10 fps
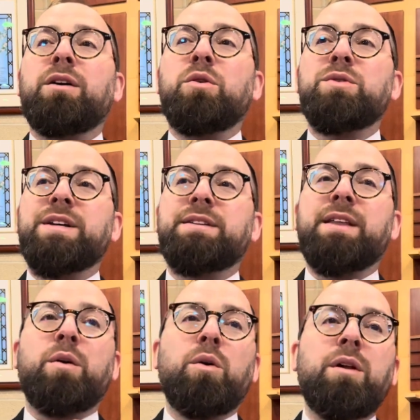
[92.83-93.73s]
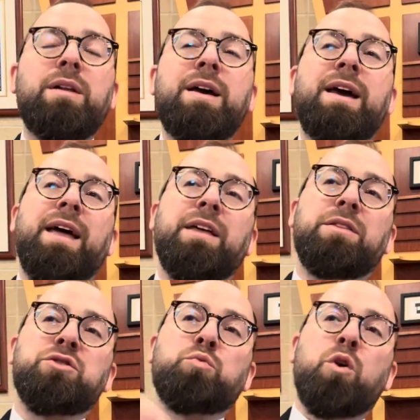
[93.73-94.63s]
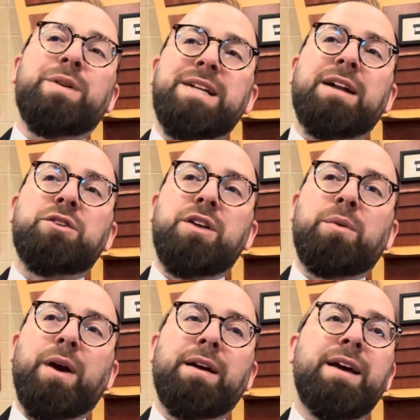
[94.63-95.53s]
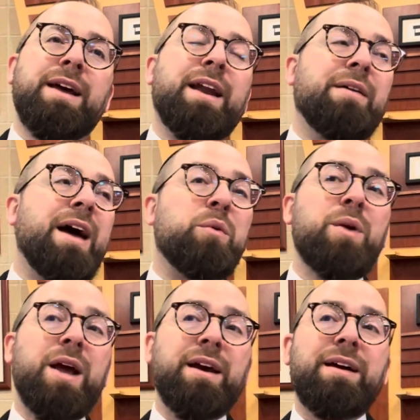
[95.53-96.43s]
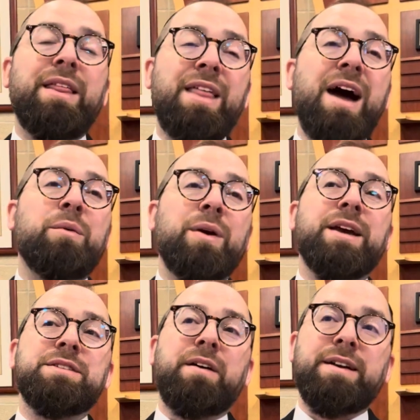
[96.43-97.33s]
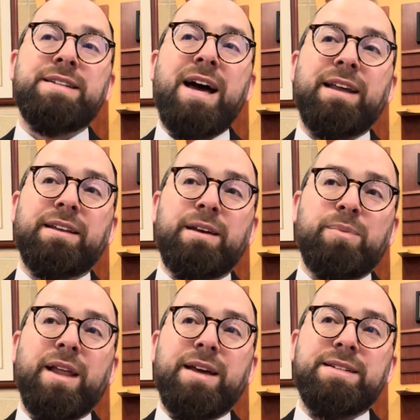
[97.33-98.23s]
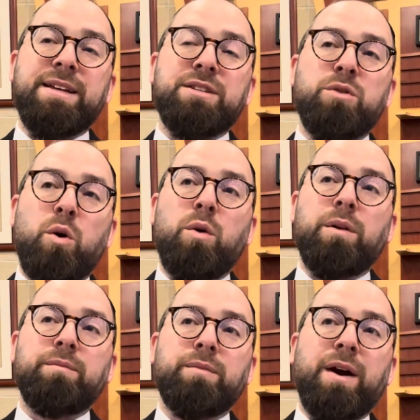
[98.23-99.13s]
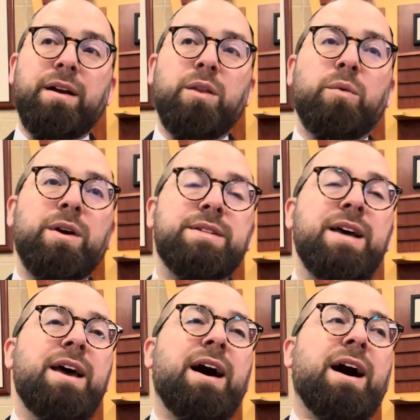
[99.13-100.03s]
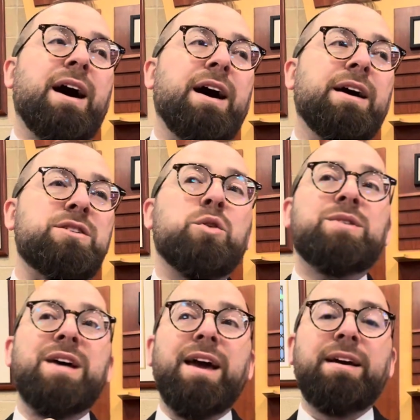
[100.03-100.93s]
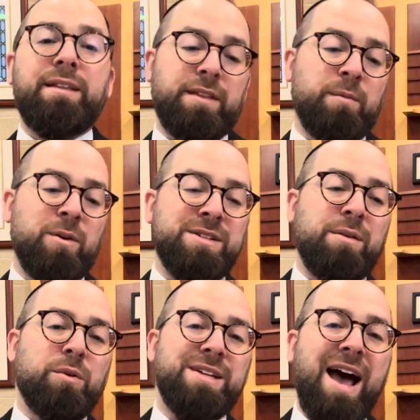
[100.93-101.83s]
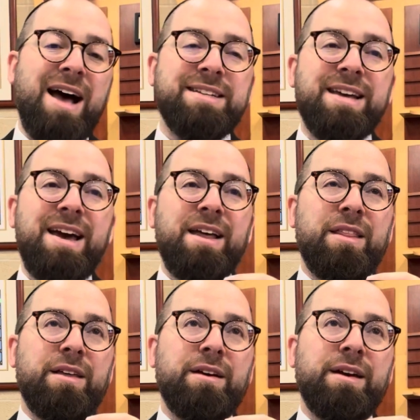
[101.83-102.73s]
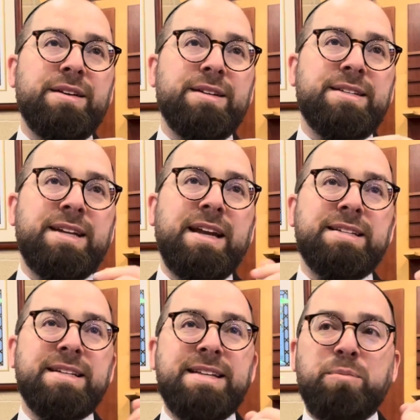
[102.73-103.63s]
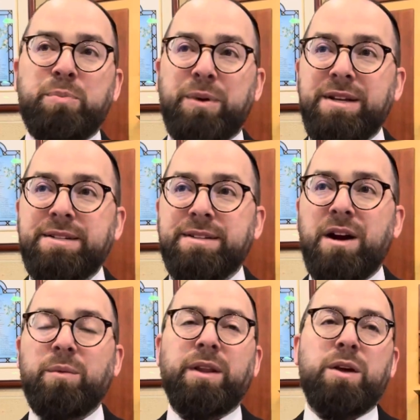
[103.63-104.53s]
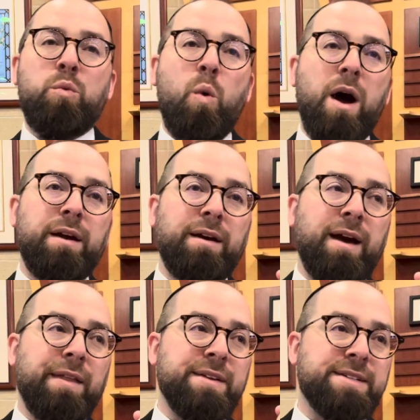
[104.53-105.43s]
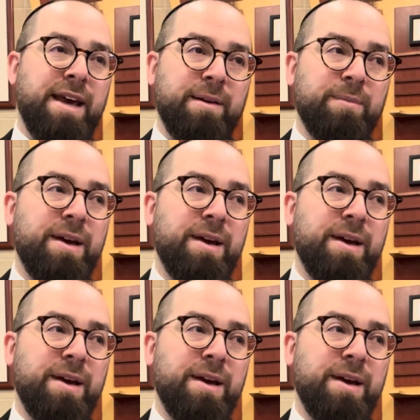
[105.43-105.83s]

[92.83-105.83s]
goes into that hole, and then there's a rope attached to that ring. Now that ring is very tightly placed into the hole, right? In other words, so tight that the Gemara is now going to ask that it's seen as a separate piece. It's not really one and the same